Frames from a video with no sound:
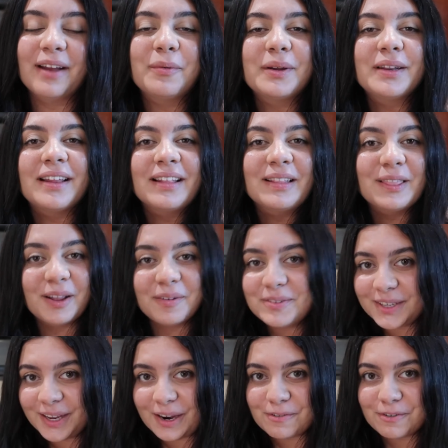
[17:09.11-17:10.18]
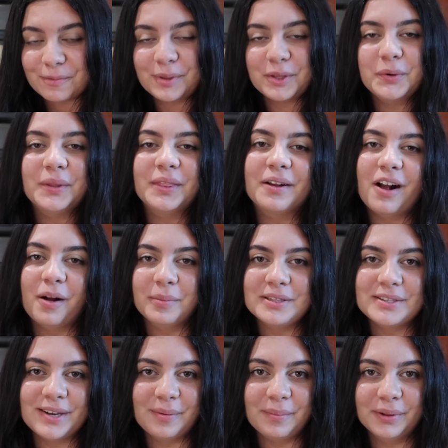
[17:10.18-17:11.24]
I would love to hear from you in the
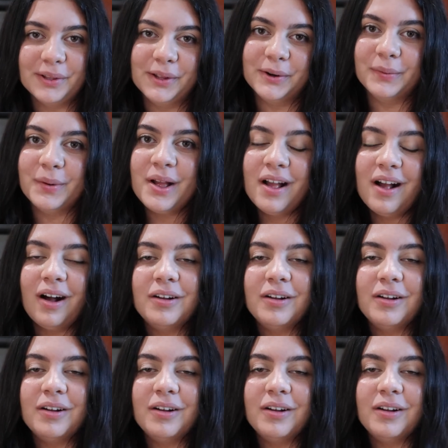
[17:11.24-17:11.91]
comments down below.